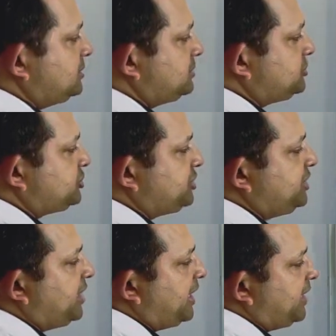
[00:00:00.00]
she
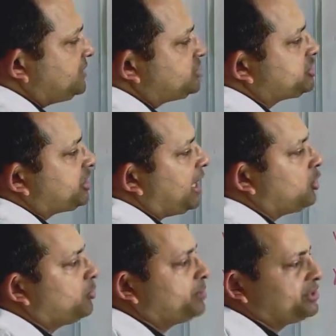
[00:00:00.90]
has
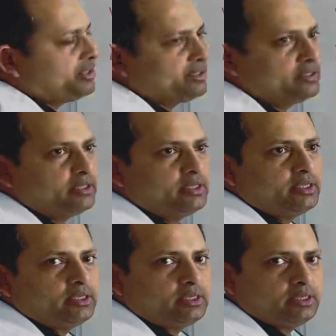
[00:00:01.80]
shallow breathing.
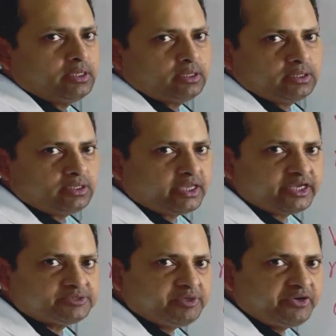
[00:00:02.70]
The
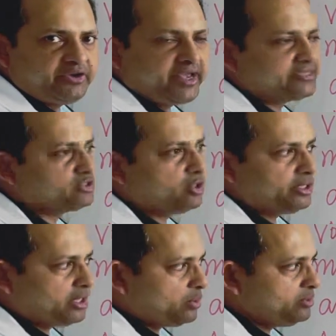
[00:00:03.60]
respiratory has gone
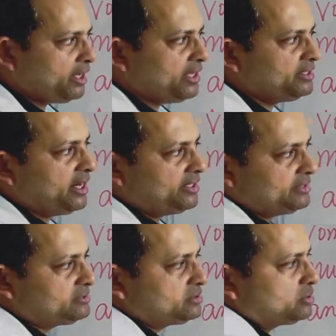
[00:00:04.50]
down, and that
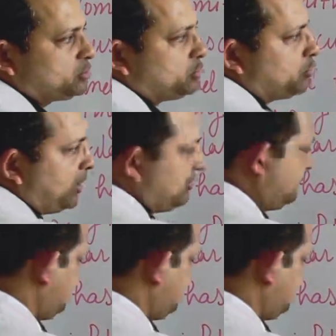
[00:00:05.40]
is 12.